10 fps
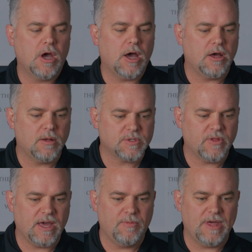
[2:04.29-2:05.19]
So
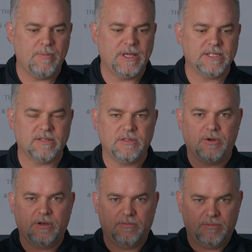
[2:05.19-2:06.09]
that means that
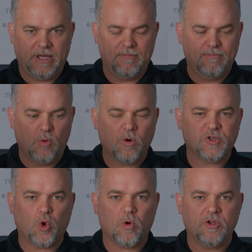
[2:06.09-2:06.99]
you can get more
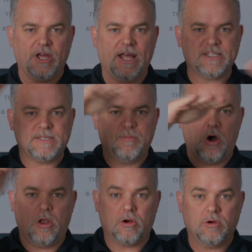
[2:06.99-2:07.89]
storage in a
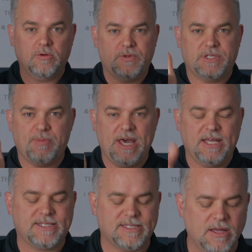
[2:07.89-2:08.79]
smaller
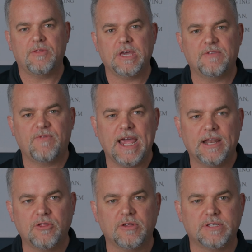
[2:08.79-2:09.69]
space. The
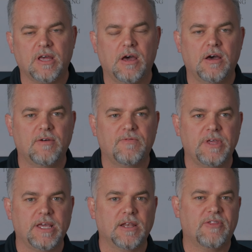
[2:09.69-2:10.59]
advantages of
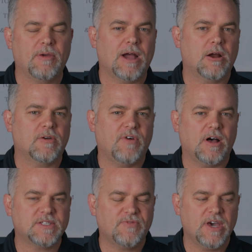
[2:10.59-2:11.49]
the lithium iron
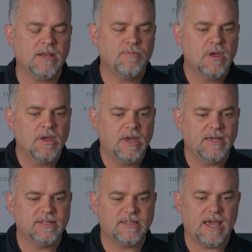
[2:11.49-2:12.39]
phosphate
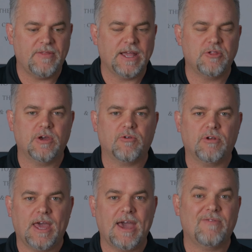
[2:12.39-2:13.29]
is that they
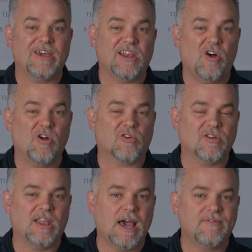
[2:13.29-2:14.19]
generally have a longer
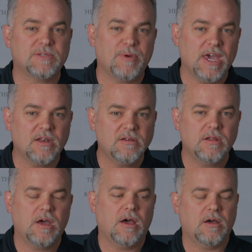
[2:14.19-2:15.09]
lifespan.
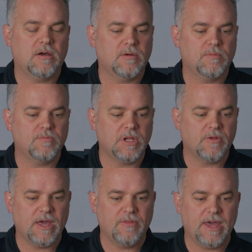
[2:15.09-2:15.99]

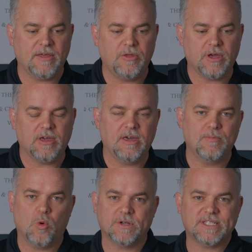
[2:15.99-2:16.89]
That you can get
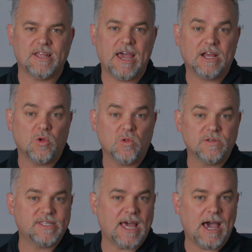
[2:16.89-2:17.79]
more
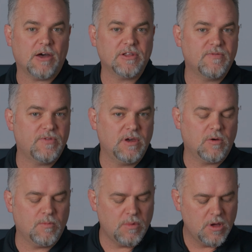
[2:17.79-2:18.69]
cycles out of
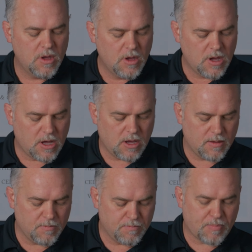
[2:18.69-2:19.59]
them
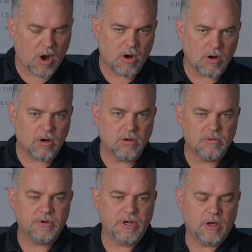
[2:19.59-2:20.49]
per
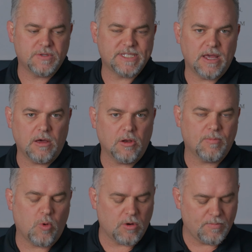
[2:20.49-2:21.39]
cell or
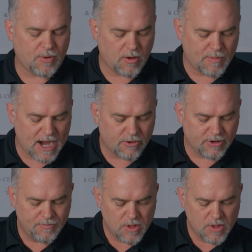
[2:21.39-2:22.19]
per battery.